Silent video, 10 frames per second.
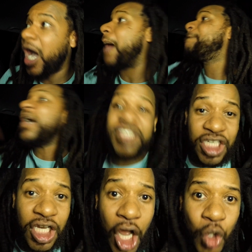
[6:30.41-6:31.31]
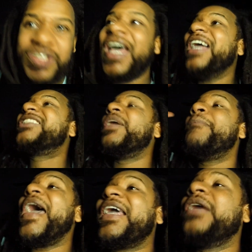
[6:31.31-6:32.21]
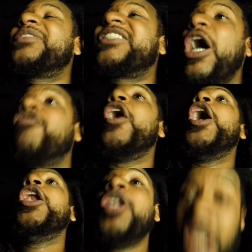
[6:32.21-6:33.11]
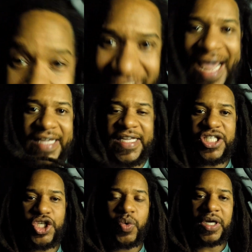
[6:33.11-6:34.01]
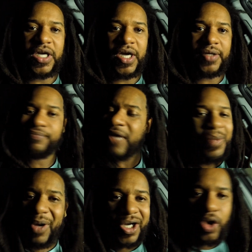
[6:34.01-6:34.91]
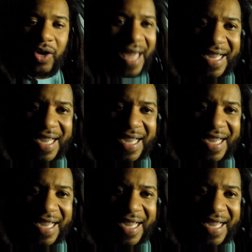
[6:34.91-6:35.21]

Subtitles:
a bunch of clothes to make himself look like he's doing good, but in all